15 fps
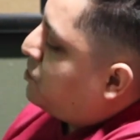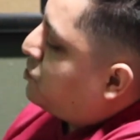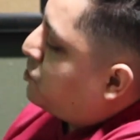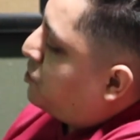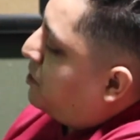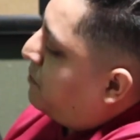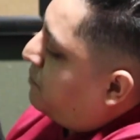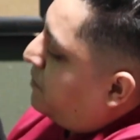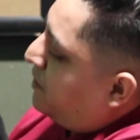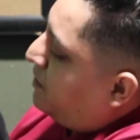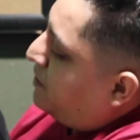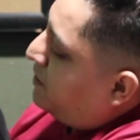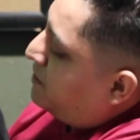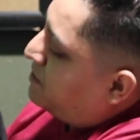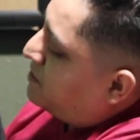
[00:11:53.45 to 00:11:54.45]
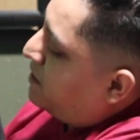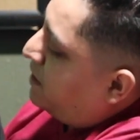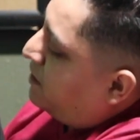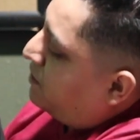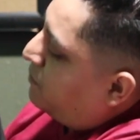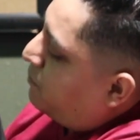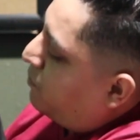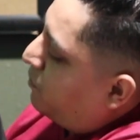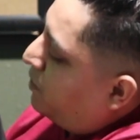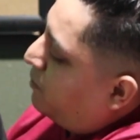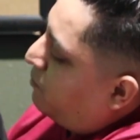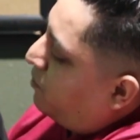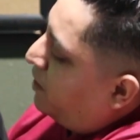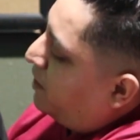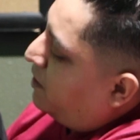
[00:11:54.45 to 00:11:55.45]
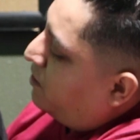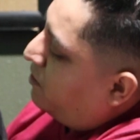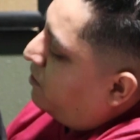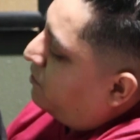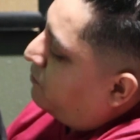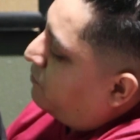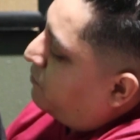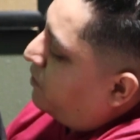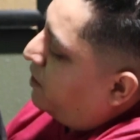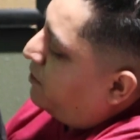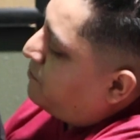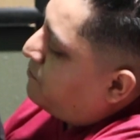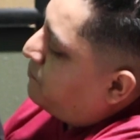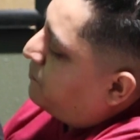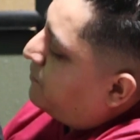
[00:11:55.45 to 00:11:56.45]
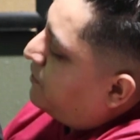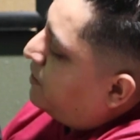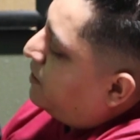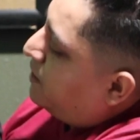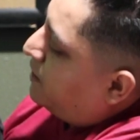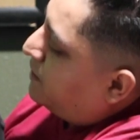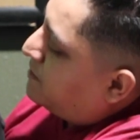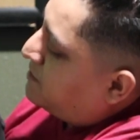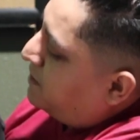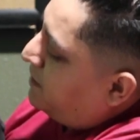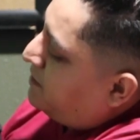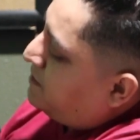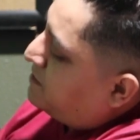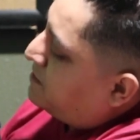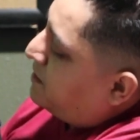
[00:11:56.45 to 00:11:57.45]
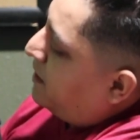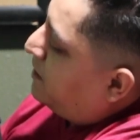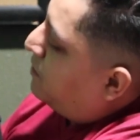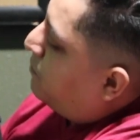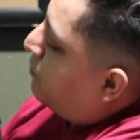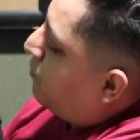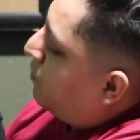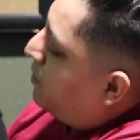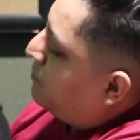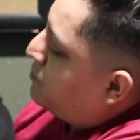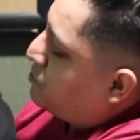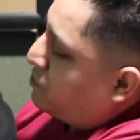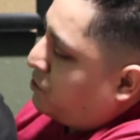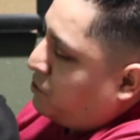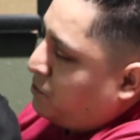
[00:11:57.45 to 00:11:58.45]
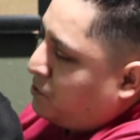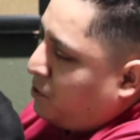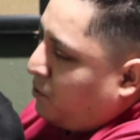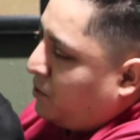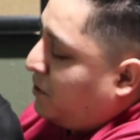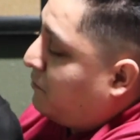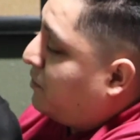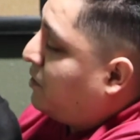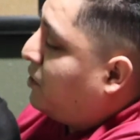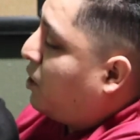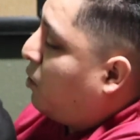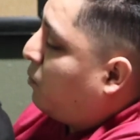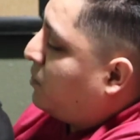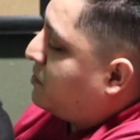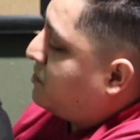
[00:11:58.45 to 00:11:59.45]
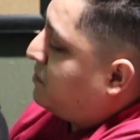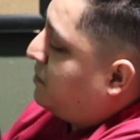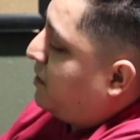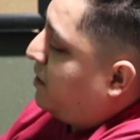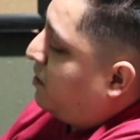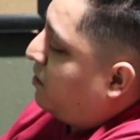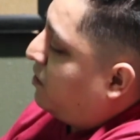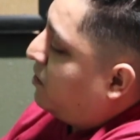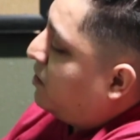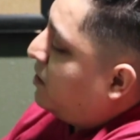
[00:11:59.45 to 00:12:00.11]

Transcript: chip in the inside of the brim right here on the front. It's inside the brim, so you don't even know it's there.